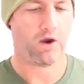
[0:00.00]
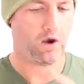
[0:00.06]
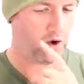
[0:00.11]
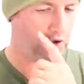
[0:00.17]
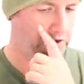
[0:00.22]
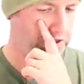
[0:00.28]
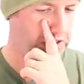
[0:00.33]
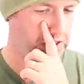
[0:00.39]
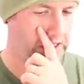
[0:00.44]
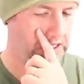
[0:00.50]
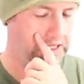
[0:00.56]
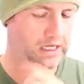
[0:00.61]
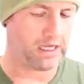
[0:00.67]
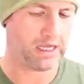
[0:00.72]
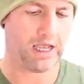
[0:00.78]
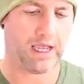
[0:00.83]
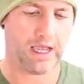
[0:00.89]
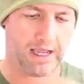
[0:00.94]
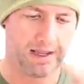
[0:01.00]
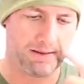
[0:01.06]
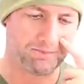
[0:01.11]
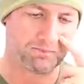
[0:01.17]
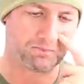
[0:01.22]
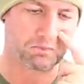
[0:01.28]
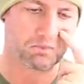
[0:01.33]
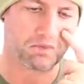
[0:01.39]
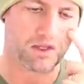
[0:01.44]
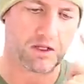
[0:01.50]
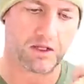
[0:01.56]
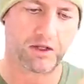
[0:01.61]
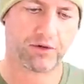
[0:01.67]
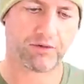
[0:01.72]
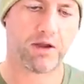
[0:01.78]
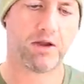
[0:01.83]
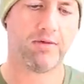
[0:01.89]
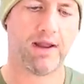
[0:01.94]
On the
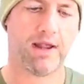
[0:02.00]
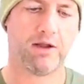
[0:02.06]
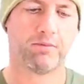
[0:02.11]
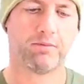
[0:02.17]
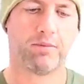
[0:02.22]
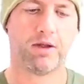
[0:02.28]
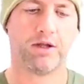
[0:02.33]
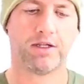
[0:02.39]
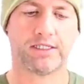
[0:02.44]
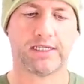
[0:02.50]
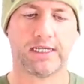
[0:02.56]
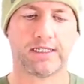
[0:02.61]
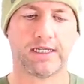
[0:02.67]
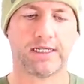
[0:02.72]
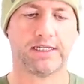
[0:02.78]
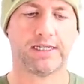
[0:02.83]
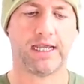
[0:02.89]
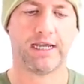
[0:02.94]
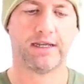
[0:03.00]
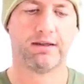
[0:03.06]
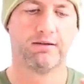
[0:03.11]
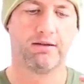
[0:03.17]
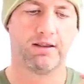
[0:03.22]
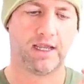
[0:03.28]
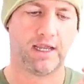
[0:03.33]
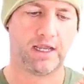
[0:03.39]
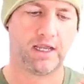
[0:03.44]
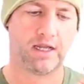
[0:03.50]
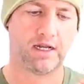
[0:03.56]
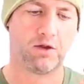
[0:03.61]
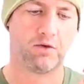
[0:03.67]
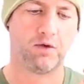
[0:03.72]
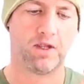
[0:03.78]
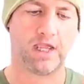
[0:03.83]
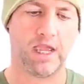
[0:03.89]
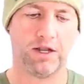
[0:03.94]
3-round burst, as I said, it, you
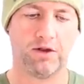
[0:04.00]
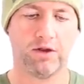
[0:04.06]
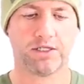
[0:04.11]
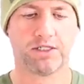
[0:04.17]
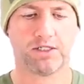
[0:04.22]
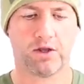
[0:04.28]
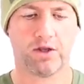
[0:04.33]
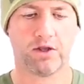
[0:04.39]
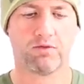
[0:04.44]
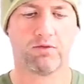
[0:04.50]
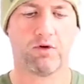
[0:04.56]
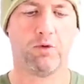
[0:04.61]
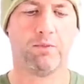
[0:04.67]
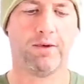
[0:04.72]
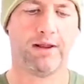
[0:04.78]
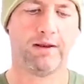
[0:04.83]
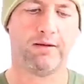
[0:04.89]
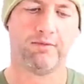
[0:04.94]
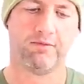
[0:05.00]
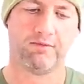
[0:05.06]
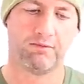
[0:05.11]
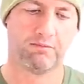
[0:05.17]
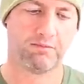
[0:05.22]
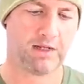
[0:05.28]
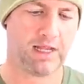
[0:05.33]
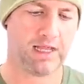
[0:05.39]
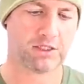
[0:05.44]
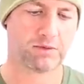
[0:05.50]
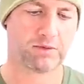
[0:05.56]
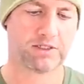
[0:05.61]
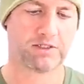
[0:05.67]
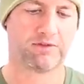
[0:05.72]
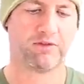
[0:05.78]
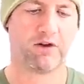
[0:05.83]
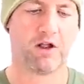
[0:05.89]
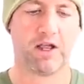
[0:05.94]
know, you get a nice tight grouping, last
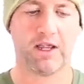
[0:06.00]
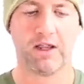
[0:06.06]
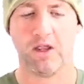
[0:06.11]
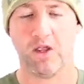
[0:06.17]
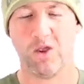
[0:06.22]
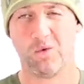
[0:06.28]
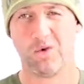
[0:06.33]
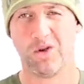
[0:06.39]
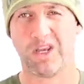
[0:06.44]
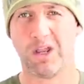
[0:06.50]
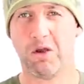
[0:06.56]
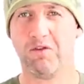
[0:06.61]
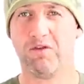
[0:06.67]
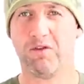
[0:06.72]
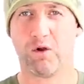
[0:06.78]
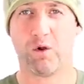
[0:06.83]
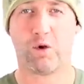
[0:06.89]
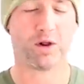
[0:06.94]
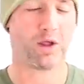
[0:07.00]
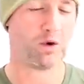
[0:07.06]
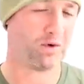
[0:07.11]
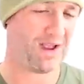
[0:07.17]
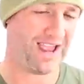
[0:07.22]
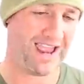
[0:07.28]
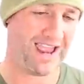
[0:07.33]
one's a flyer. When you go full auto,